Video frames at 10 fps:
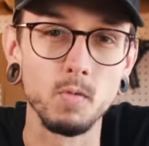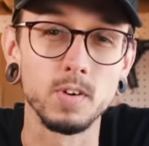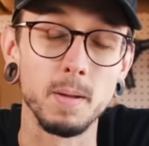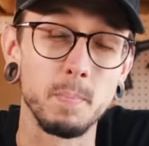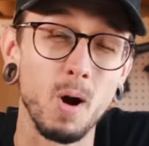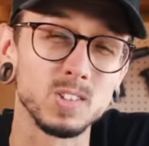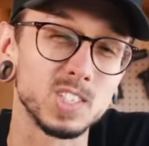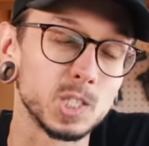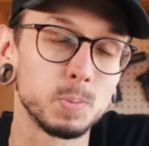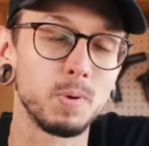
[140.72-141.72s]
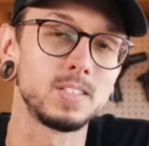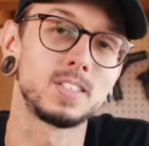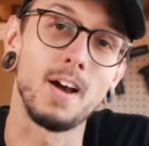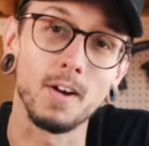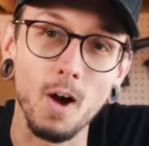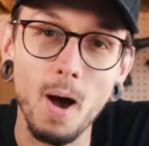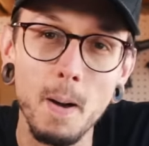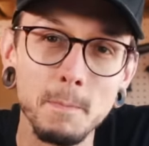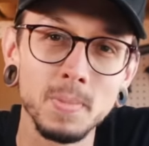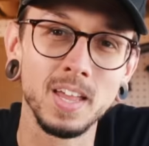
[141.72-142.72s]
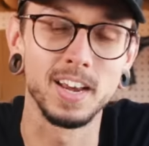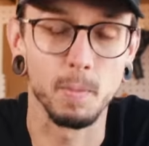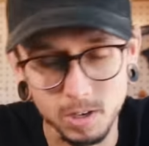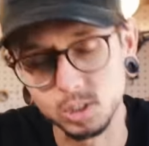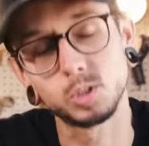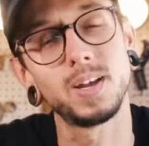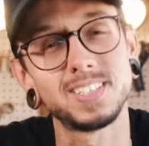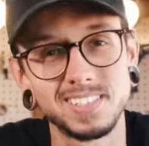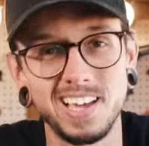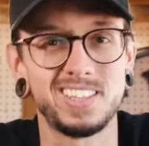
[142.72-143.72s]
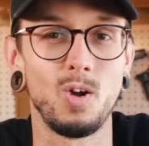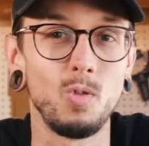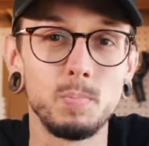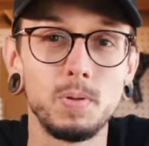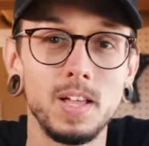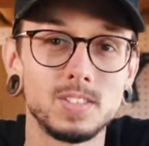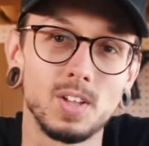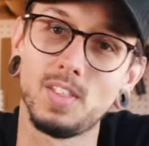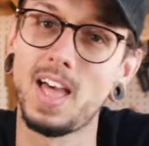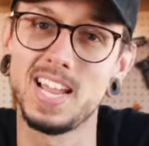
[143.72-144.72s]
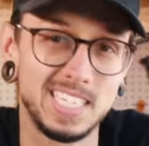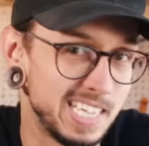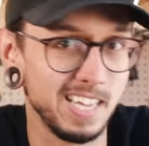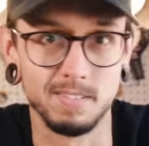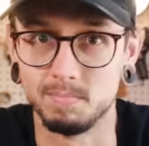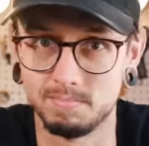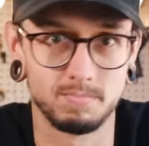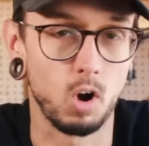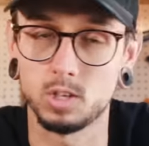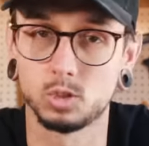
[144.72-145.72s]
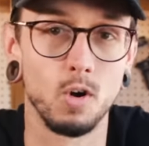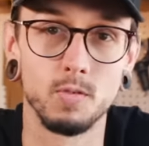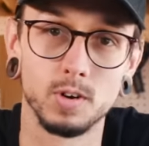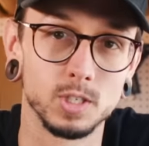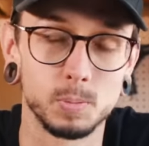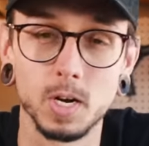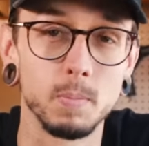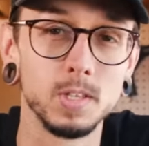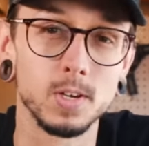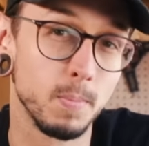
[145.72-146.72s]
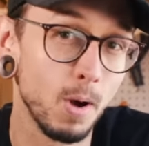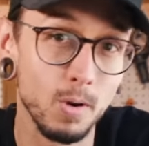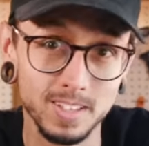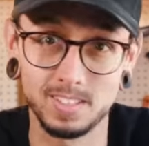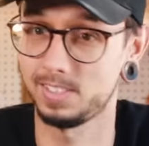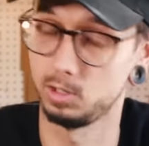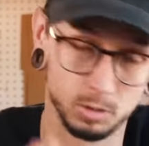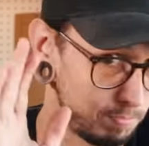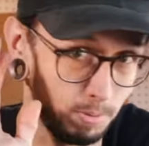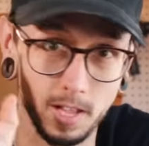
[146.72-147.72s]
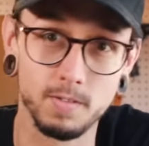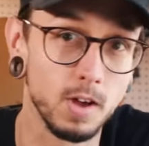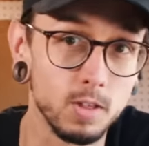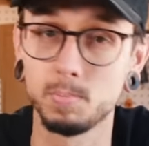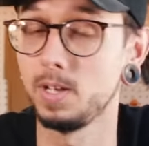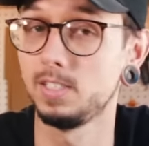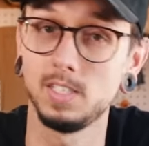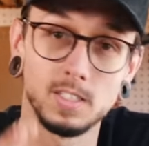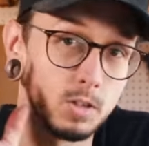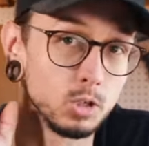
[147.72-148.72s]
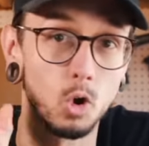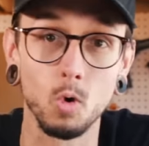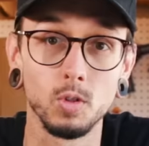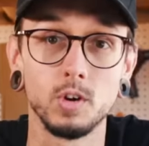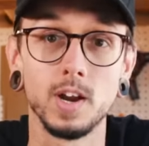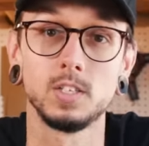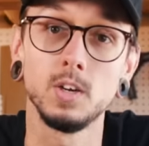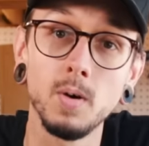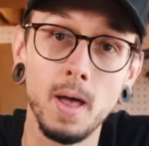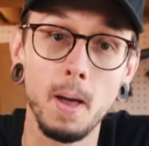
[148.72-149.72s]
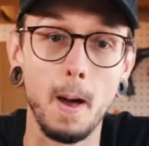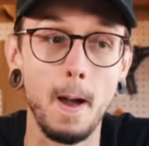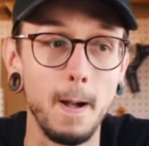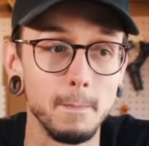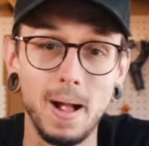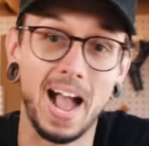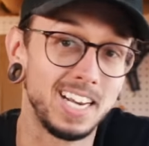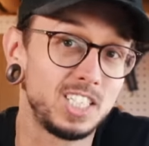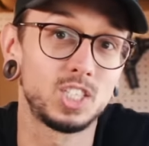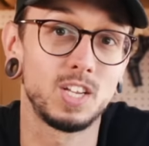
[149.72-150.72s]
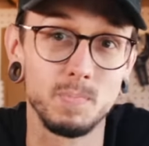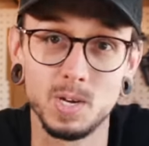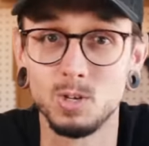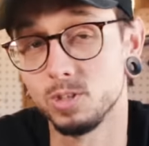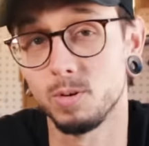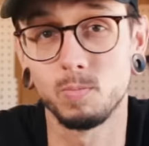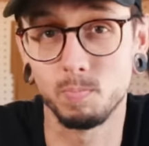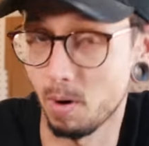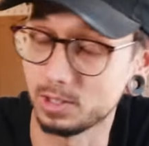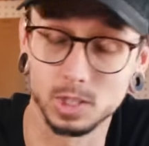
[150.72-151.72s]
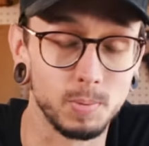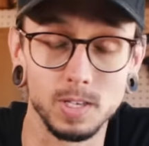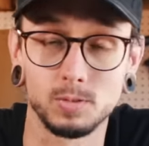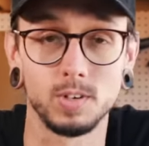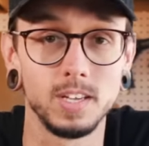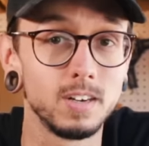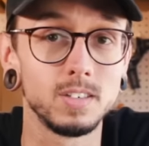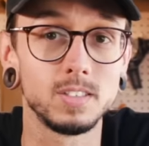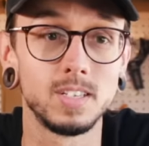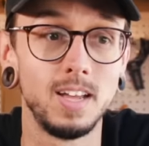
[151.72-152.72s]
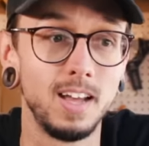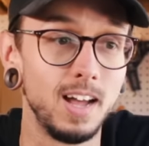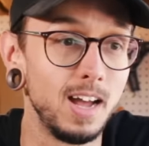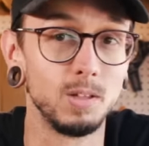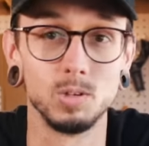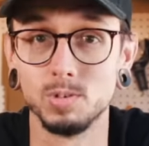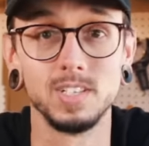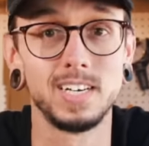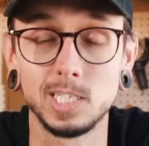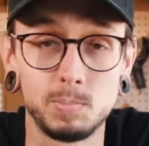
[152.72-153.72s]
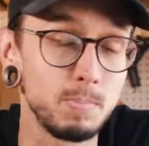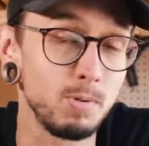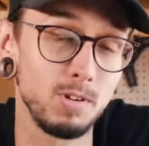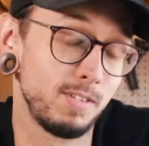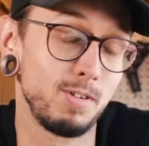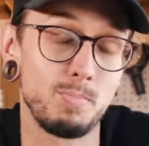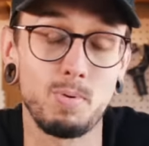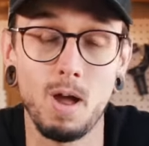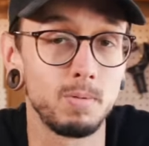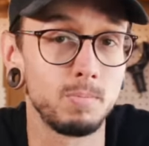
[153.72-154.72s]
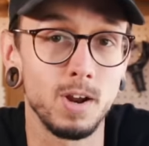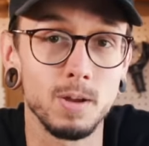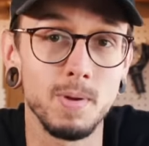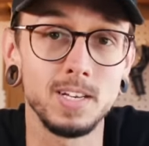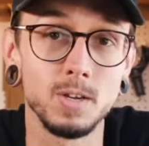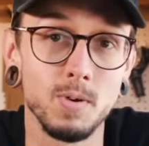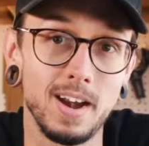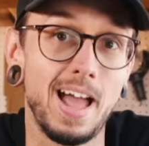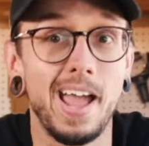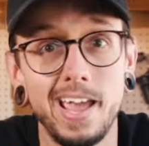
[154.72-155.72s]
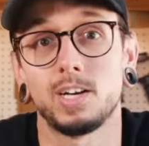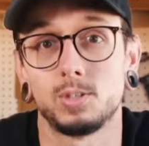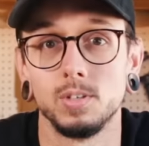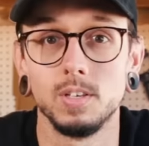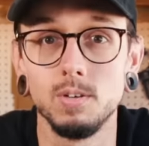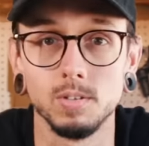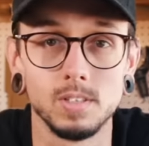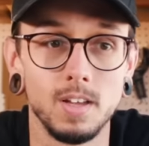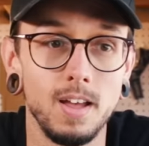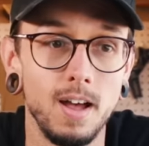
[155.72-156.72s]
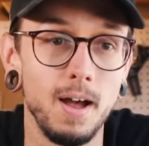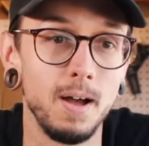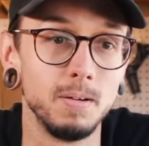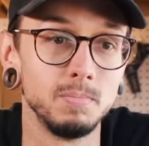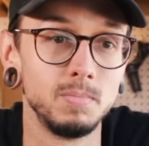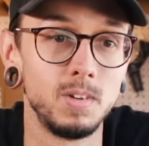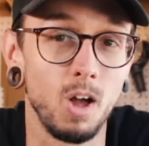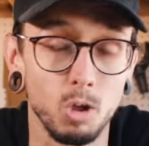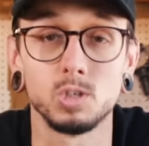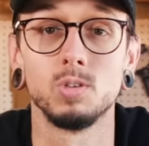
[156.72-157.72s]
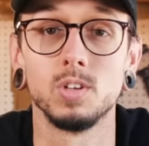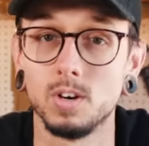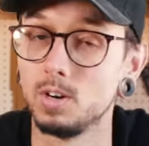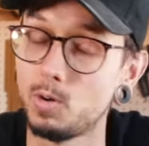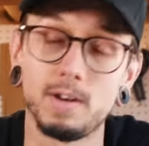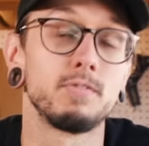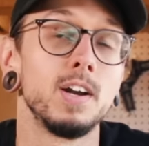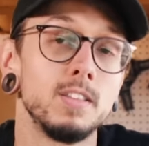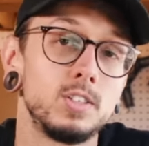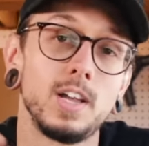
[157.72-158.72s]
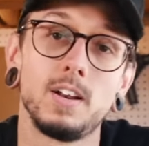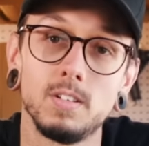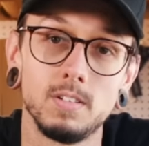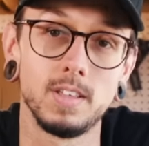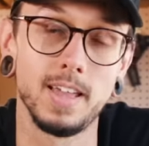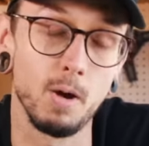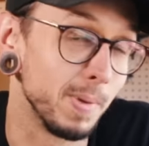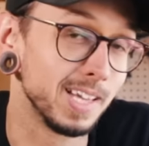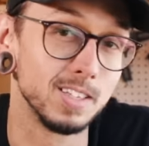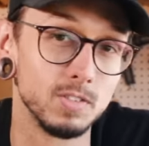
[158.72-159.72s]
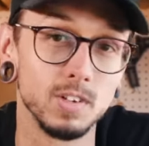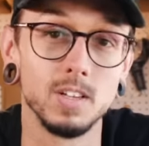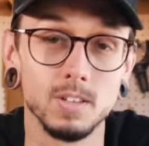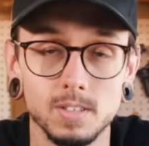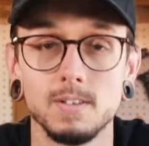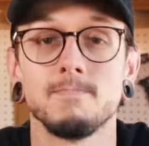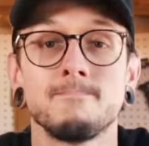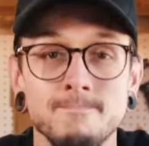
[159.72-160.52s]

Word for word: over at partsexpress.com. Now, Parts Express is not the only place online to get crossover and speaker building components. There's plenty of other places and they're totally great too. I just have been using Parts Express for years. They're really nice people and I have no problem recommending what I actually use. Also, they're a great friend of the channel. They help make these videos, so